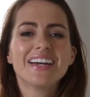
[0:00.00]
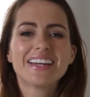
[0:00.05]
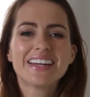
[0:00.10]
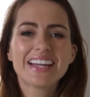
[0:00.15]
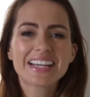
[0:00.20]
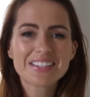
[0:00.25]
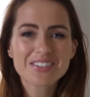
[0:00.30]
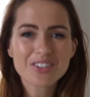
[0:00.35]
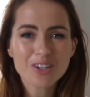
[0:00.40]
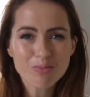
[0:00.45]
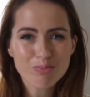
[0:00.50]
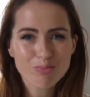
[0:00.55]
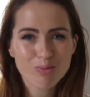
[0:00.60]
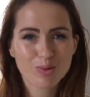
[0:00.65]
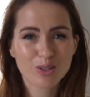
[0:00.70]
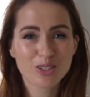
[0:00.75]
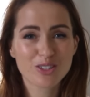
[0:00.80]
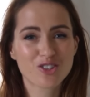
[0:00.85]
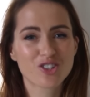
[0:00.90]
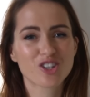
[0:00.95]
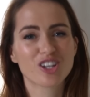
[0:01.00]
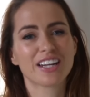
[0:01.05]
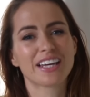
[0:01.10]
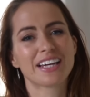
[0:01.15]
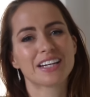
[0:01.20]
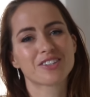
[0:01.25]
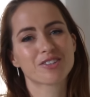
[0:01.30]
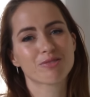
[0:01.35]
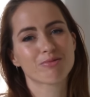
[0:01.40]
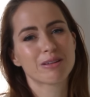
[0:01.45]
Next up was
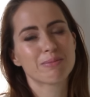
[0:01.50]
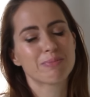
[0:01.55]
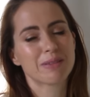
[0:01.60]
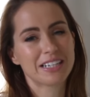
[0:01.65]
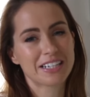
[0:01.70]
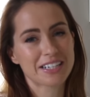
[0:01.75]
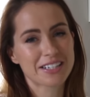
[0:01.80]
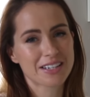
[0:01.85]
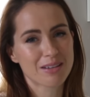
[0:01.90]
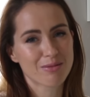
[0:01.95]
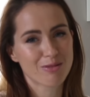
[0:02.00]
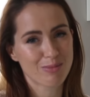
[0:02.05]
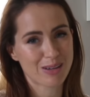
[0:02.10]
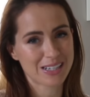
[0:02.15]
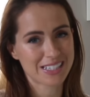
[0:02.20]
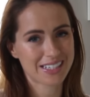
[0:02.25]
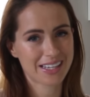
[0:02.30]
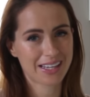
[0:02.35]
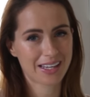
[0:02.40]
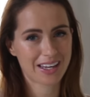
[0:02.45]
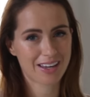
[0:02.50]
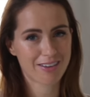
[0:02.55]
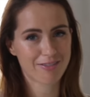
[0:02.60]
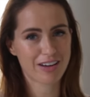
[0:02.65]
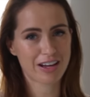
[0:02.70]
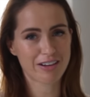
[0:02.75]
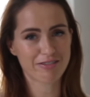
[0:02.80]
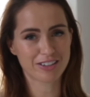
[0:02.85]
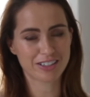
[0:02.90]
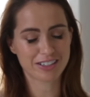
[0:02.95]
Jurlique to replenish some of my skincare
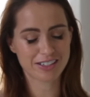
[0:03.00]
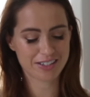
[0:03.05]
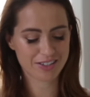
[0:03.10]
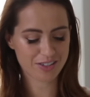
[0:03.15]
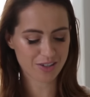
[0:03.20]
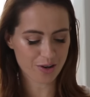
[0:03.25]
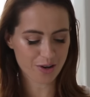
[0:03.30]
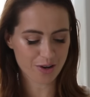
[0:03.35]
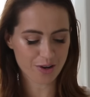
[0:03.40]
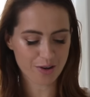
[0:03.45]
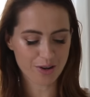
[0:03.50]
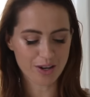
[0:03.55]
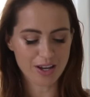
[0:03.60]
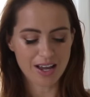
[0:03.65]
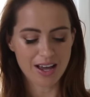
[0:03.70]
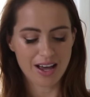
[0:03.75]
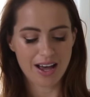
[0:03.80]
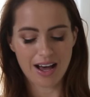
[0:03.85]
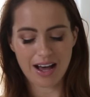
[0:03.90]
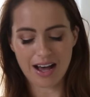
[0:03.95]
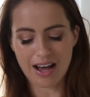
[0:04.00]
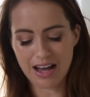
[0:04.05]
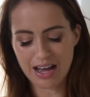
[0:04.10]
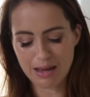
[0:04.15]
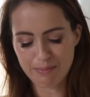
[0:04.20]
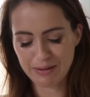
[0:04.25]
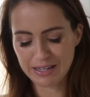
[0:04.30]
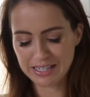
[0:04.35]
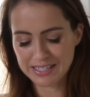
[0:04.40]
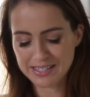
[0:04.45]
favourites. So
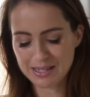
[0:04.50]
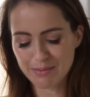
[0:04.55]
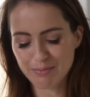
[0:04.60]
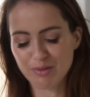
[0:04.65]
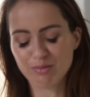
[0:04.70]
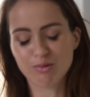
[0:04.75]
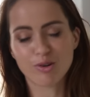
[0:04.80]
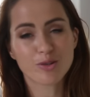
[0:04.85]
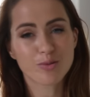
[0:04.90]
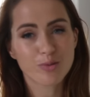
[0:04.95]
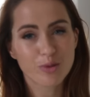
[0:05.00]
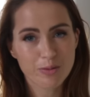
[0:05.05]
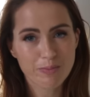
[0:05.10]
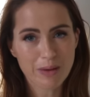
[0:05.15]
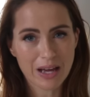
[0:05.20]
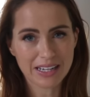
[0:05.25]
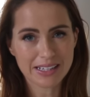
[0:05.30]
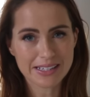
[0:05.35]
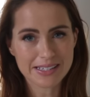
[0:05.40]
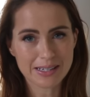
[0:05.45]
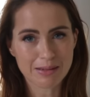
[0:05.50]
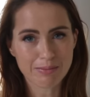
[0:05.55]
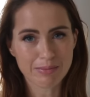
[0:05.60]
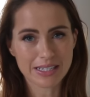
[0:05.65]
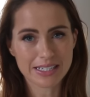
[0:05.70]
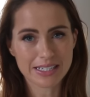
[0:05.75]
I picked up the Rosewater Balancing